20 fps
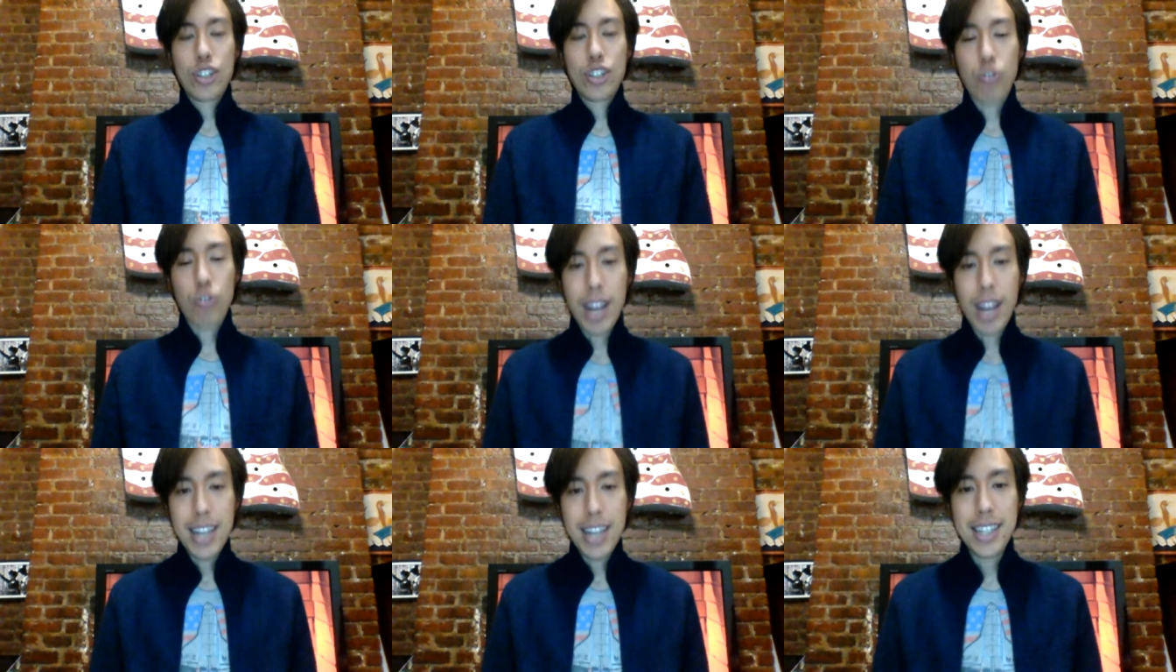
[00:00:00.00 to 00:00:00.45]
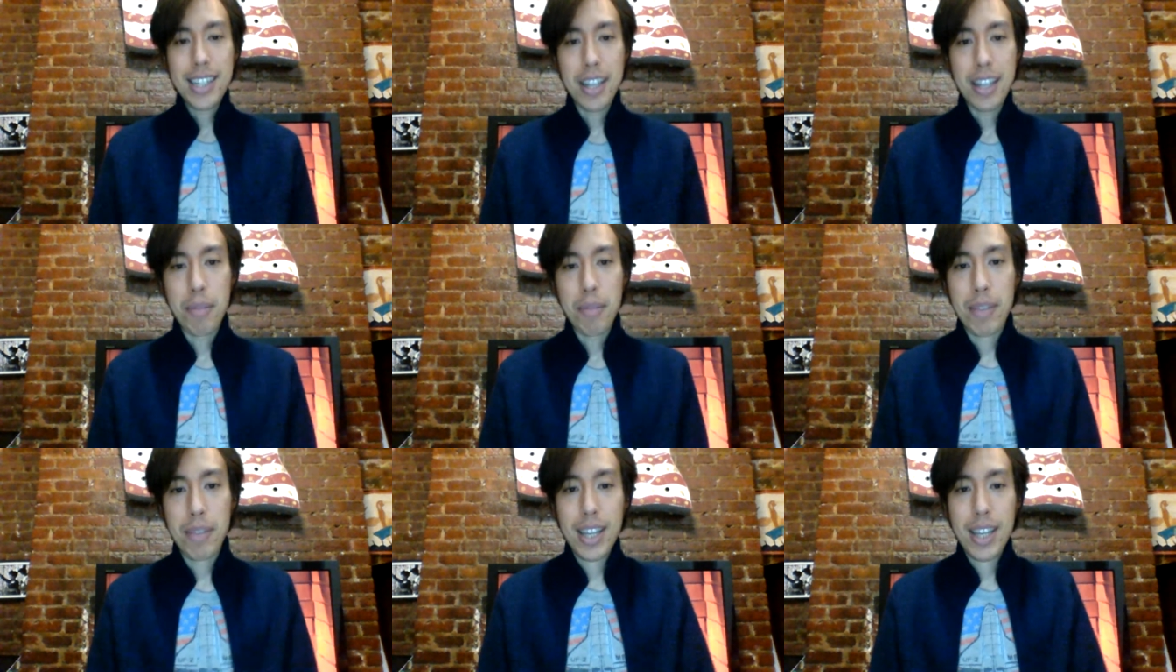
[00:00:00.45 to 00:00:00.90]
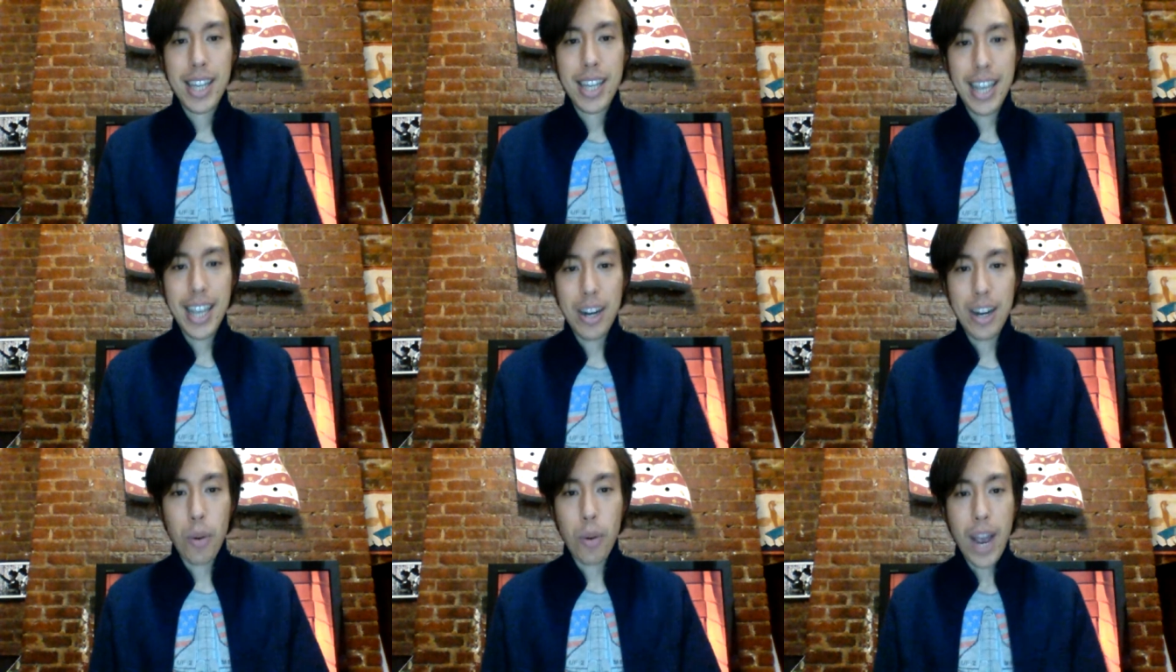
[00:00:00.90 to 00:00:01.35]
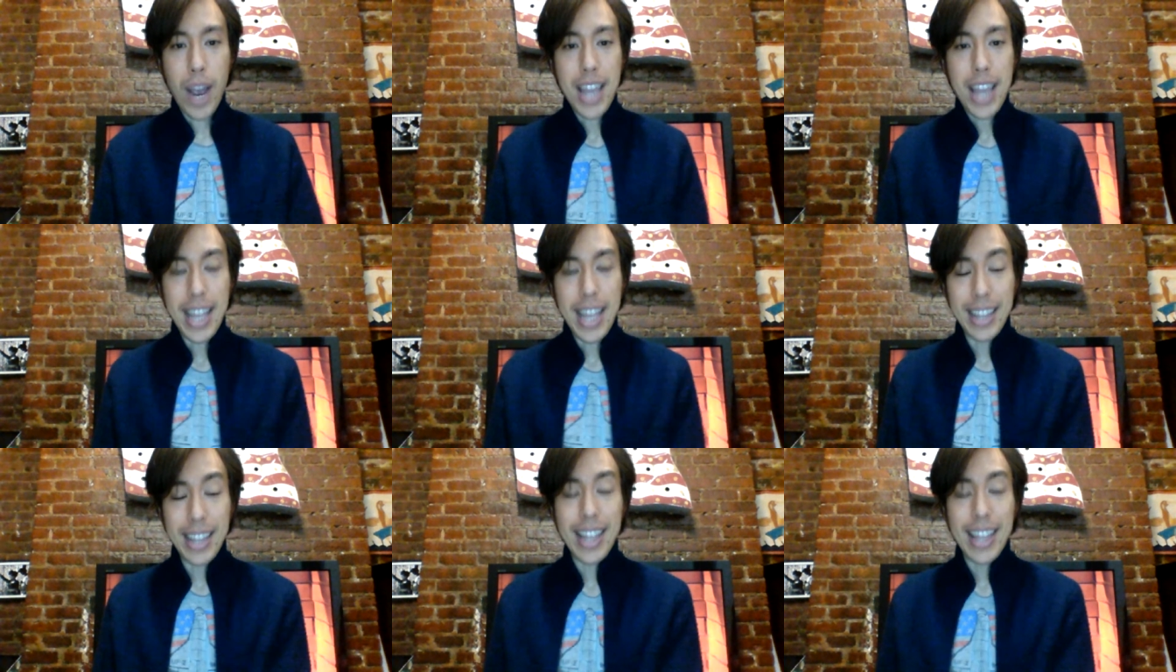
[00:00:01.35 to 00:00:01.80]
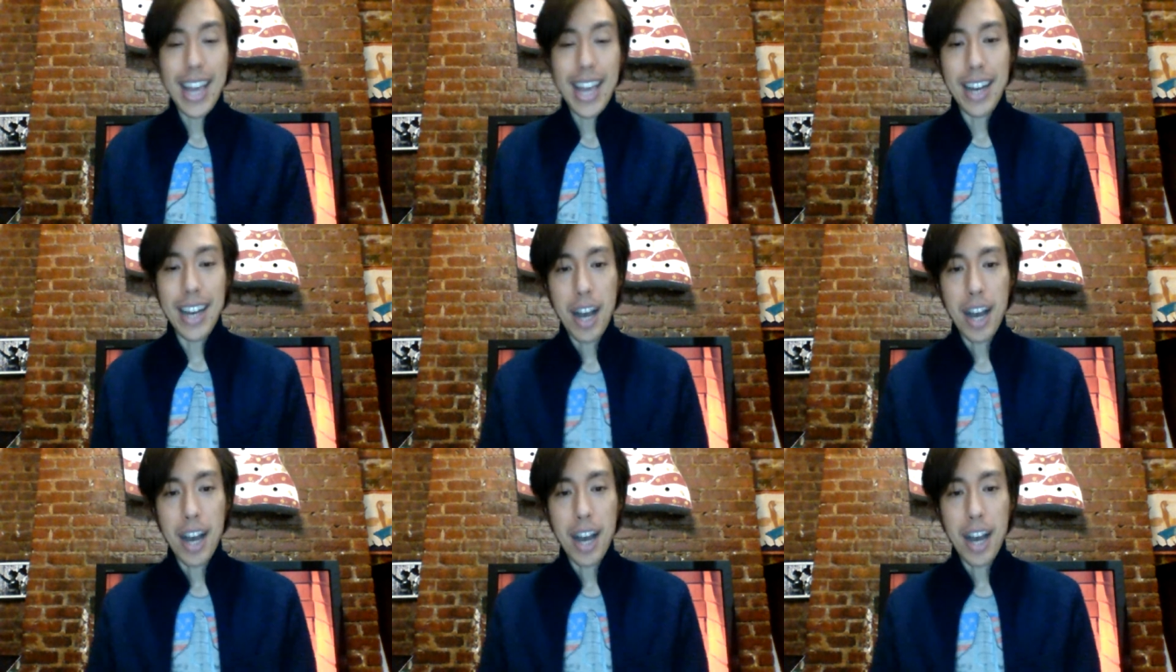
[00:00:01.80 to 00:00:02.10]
trained him in a way that led